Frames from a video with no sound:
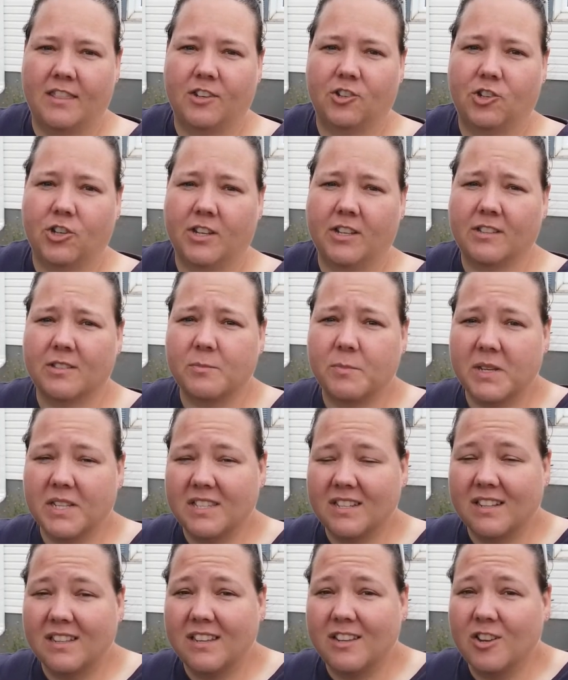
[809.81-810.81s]
the chickens
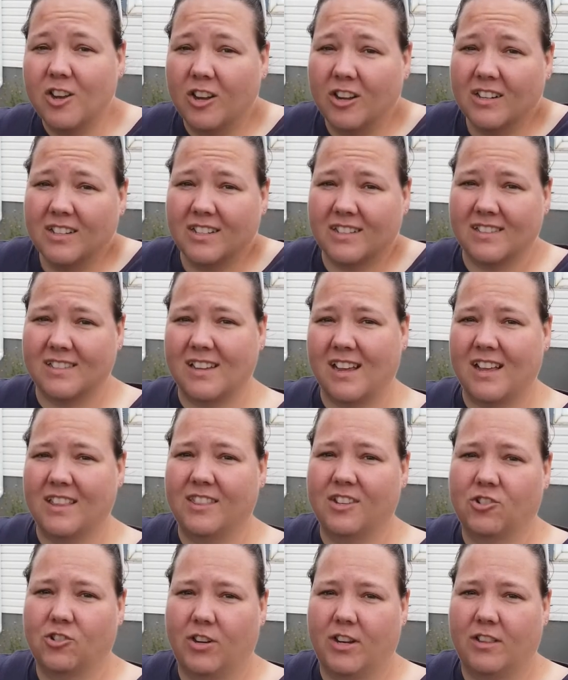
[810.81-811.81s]
basically cooked inside the
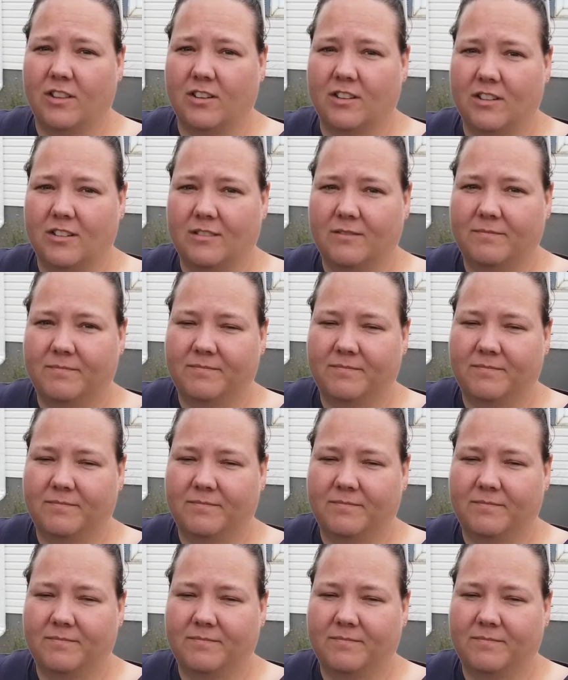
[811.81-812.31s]
trailer.